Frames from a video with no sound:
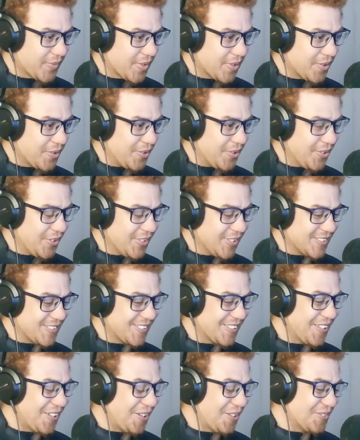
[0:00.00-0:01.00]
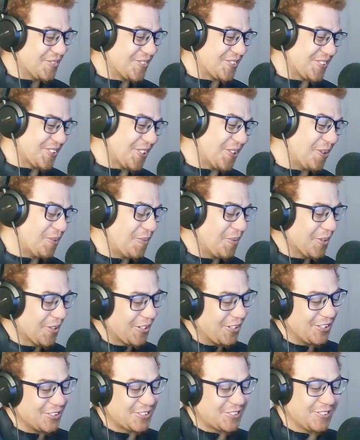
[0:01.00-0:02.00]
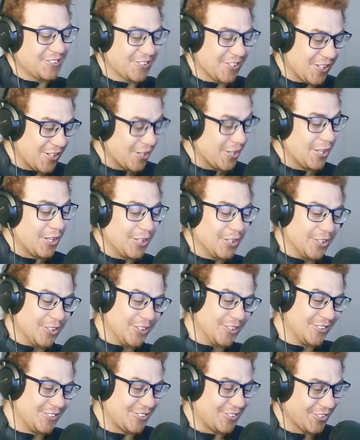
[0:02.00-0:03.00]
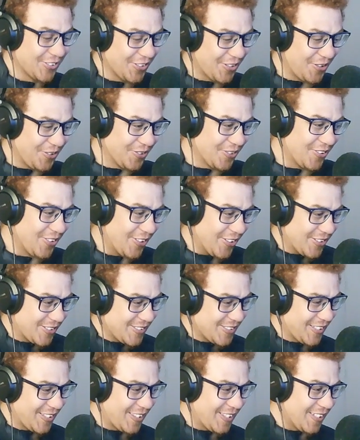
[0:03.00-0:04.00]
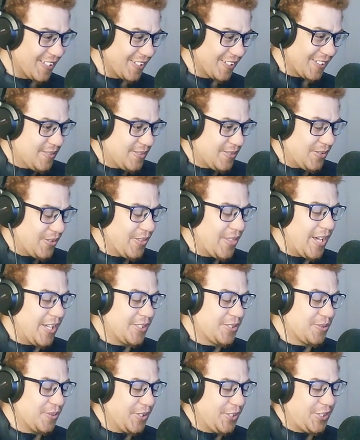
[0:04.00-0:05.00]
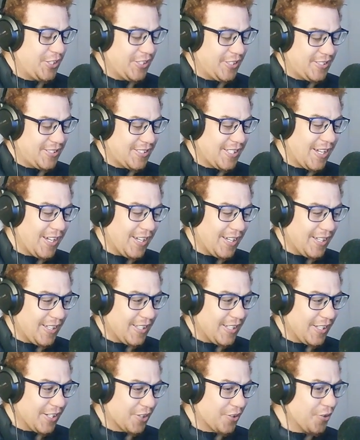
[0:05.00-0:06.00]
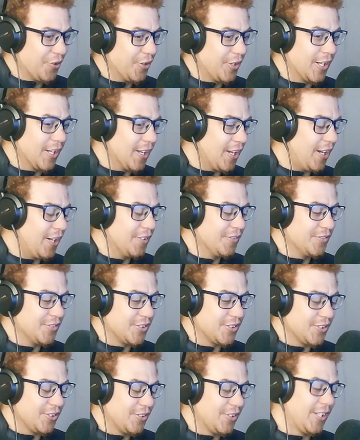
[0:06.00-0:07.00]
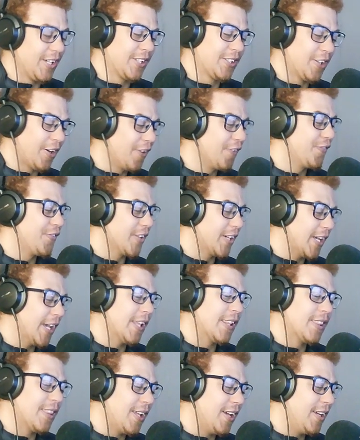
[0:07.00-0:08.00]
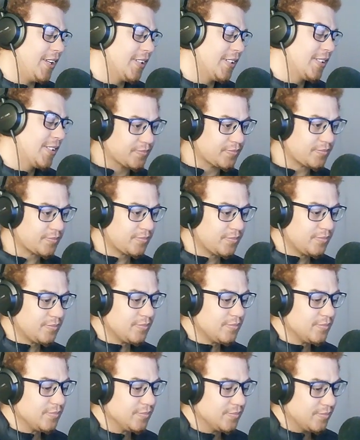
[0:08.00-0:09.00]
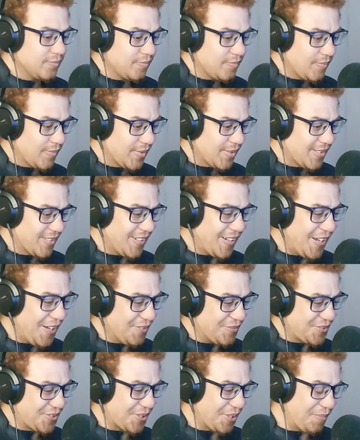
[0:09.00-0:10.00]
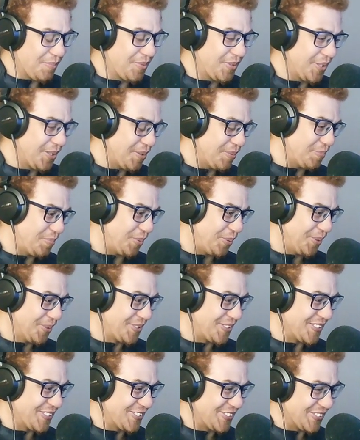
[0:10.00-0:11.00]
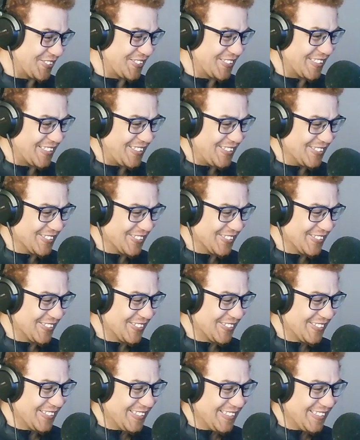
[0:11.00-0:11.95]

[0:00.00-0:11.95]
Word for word: Rudeus loves you. Oh my gosh, she's gonna allude to the whole Roxy thing. Well, that's what she's saying. Like, Rudy loves you. Like, don't forget that. I have something important to tell you.